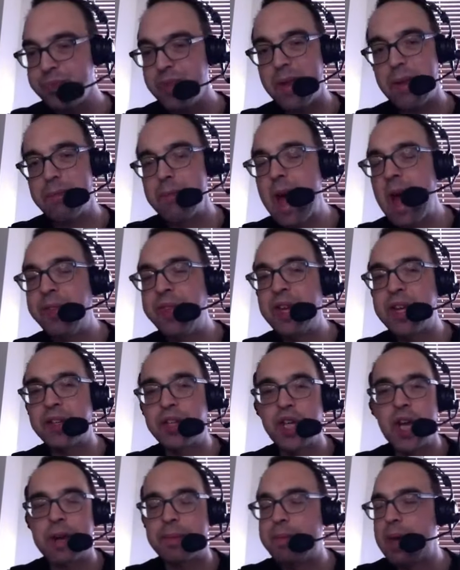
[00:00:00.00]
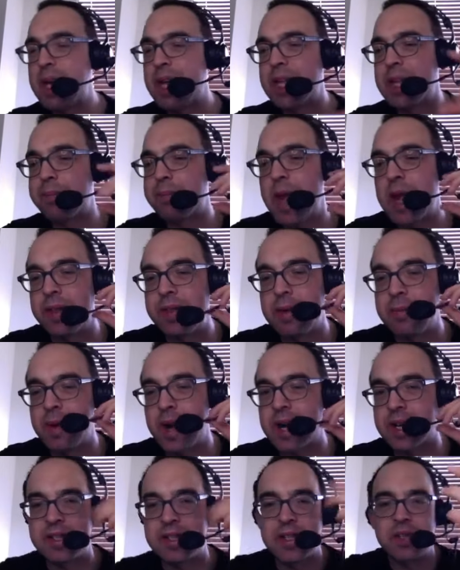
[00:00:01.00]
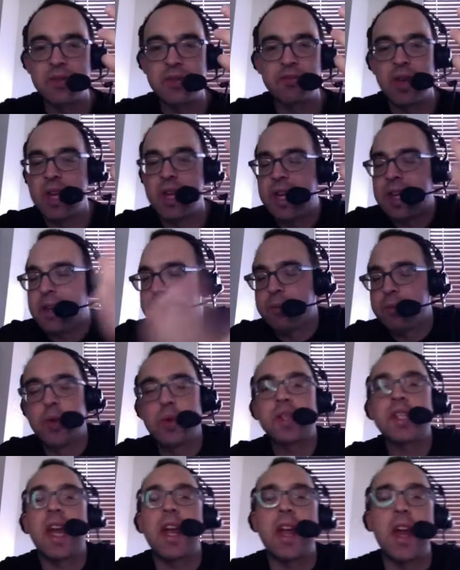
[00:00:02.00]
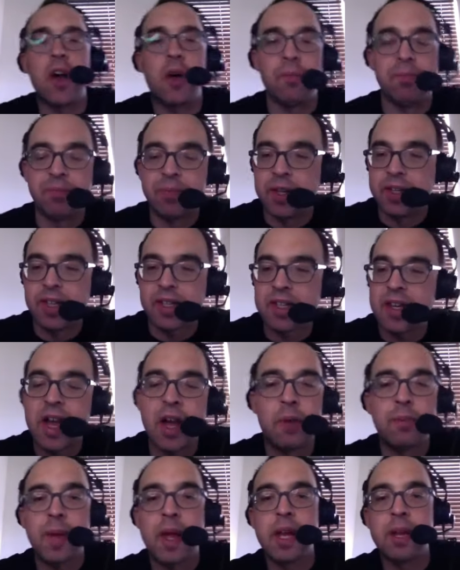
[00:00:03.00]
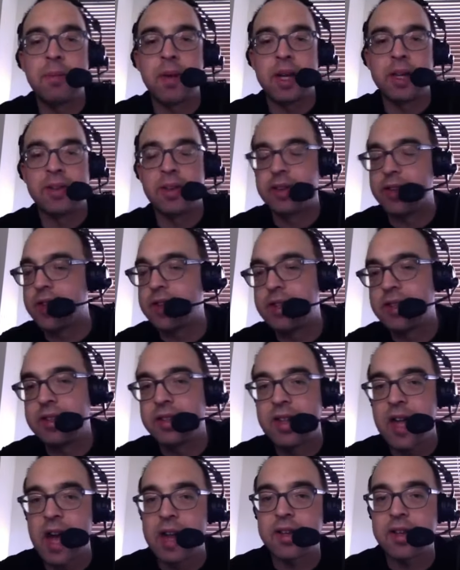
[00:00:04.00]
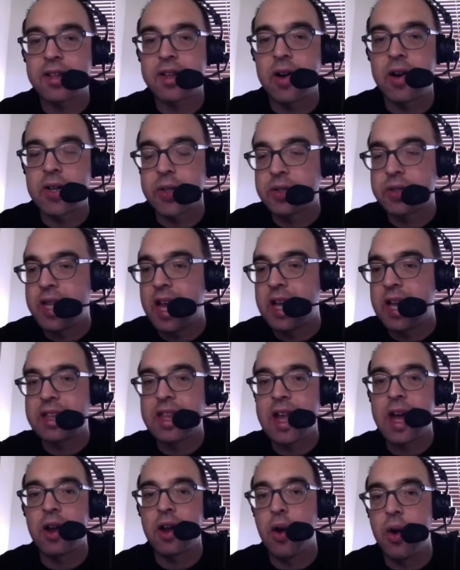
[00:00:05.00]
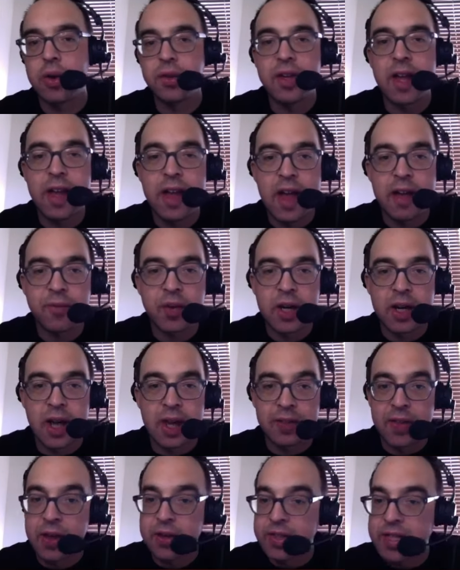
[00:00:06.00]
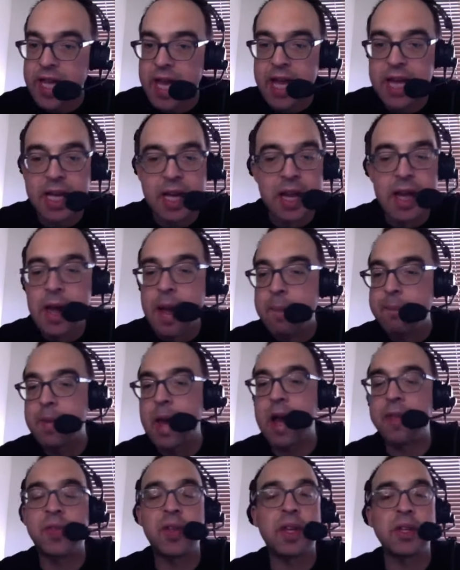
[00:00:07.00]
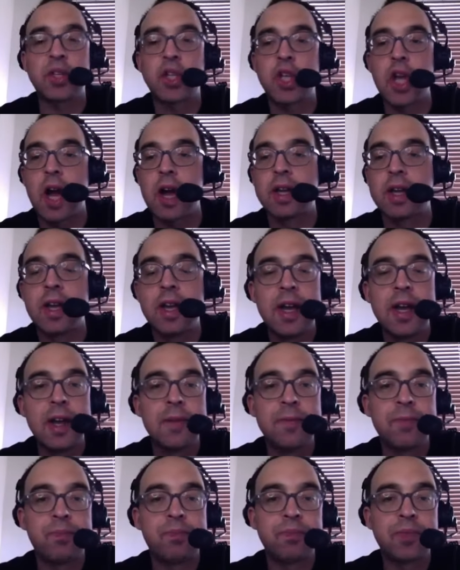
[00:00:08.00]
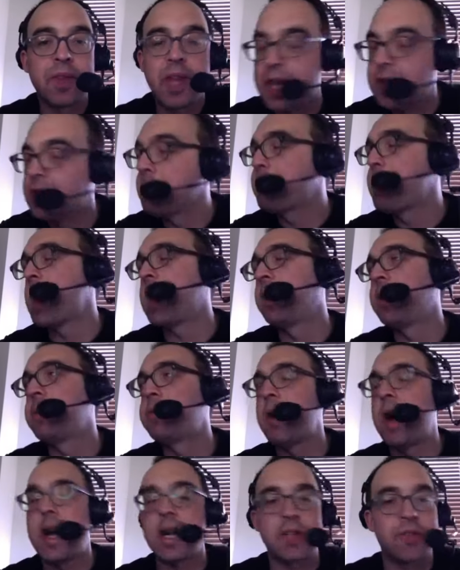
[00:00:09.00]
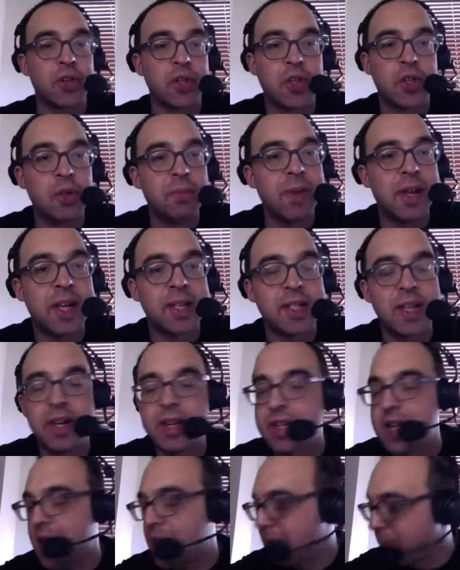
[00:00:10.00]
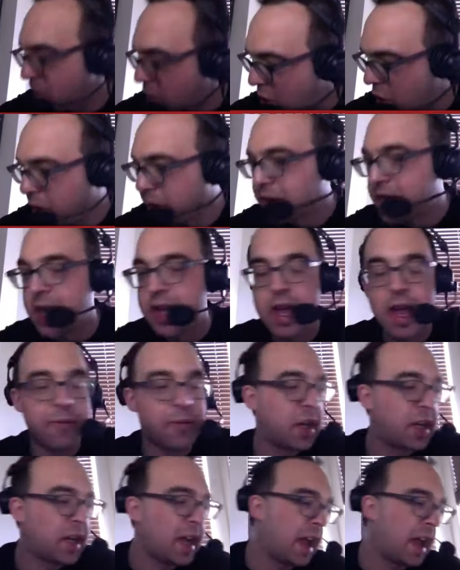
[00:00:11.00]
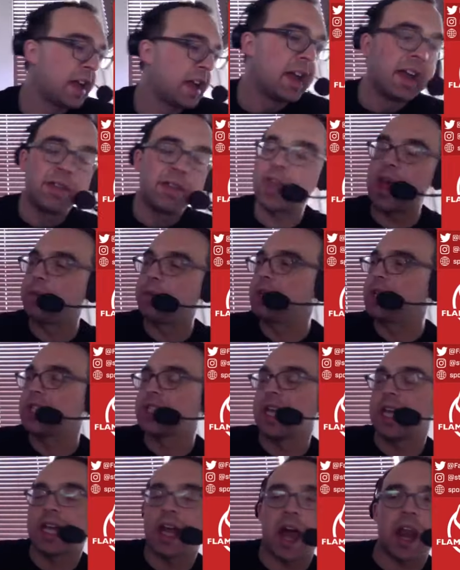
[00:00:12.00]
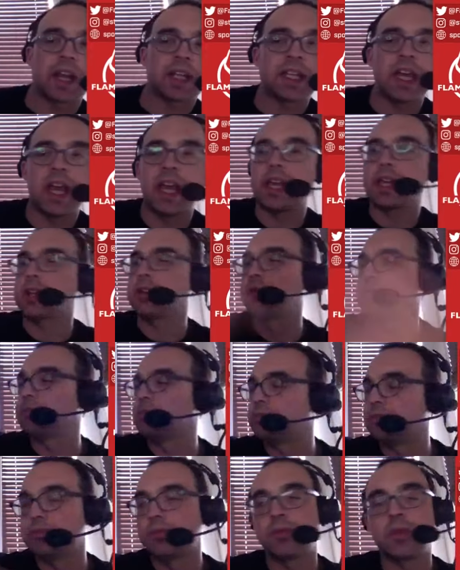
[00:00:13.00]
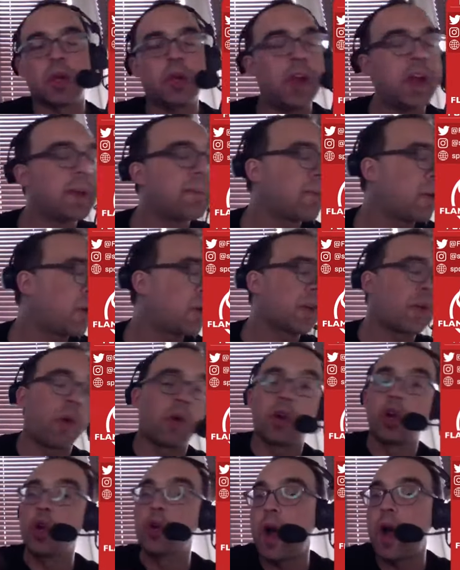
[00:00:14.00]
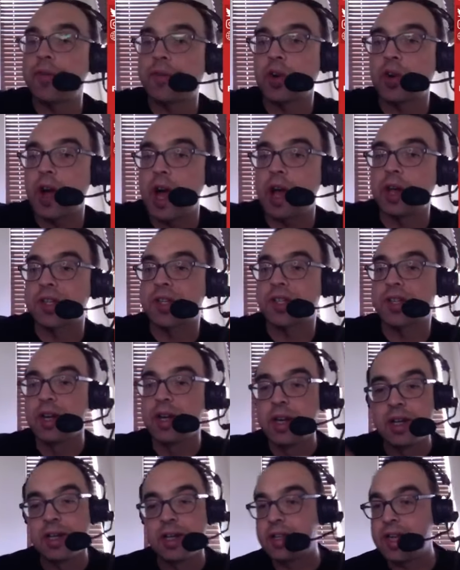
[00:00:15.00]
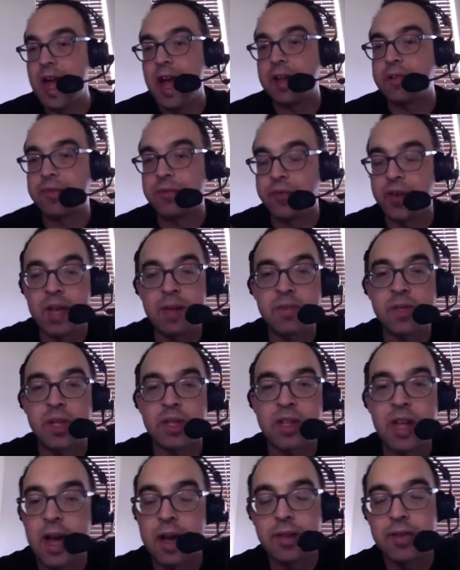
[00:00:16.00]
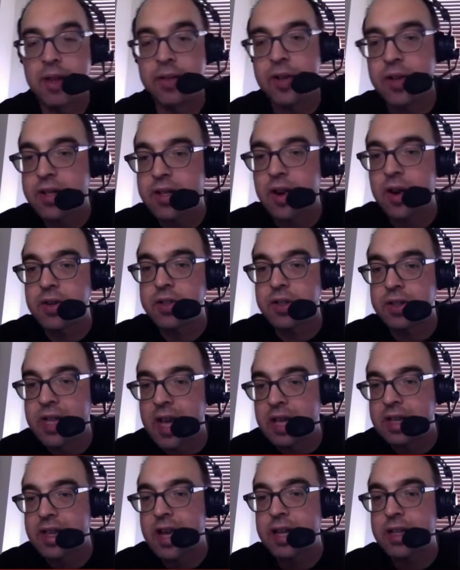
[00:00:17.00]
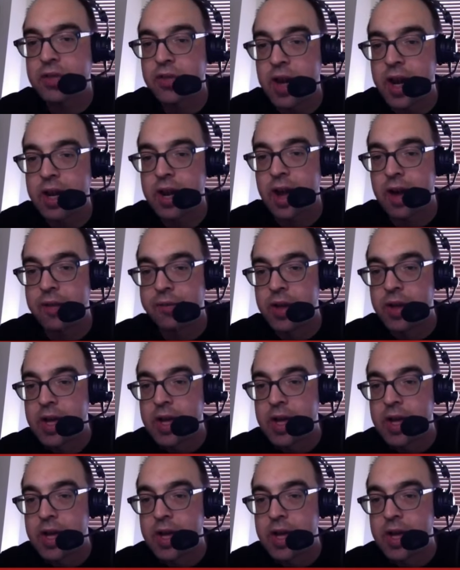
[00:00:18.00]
Matthew Tkachuk being in the penalty box doesn't really, who does that help? That doesn't help anybody. The Dallas Stars will take that all day, every day. They'll take Matthew Tkachuk in the penalty box for 2 minutes at a time, all day, every day. That means they got to take Klingberg or whoever else. Yeah, the Stars will take that trade-off.